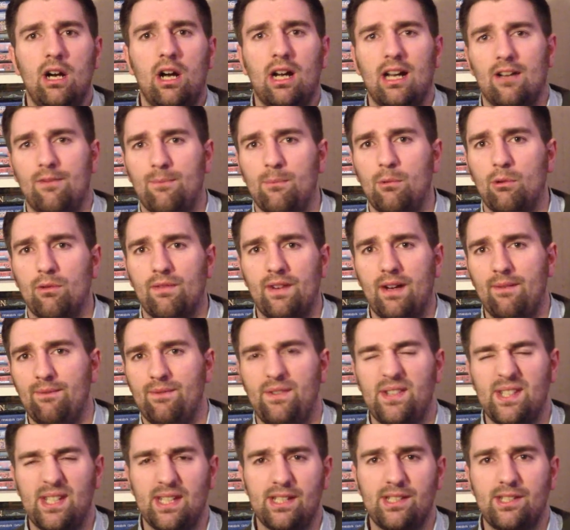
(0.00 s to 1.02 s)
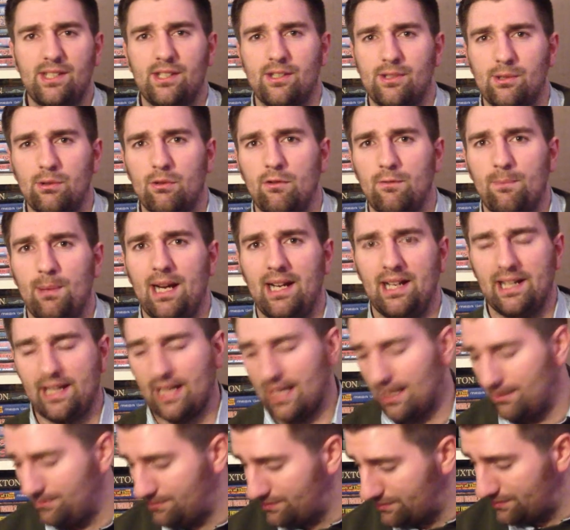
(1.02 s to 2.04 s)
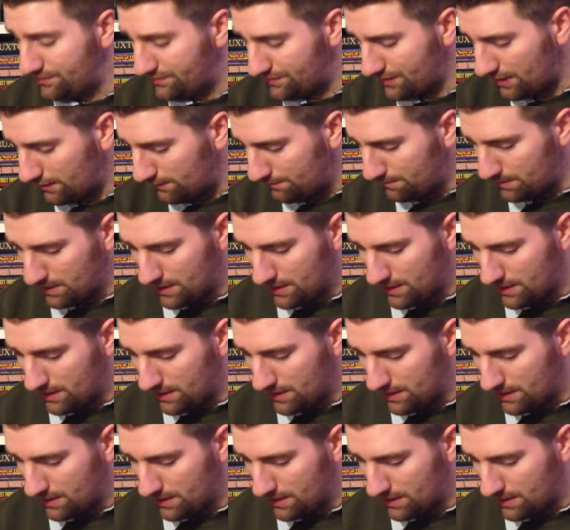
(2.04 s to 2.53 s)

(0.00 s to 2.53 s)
I'll have more of an emphasis to sort of play the games and stuff.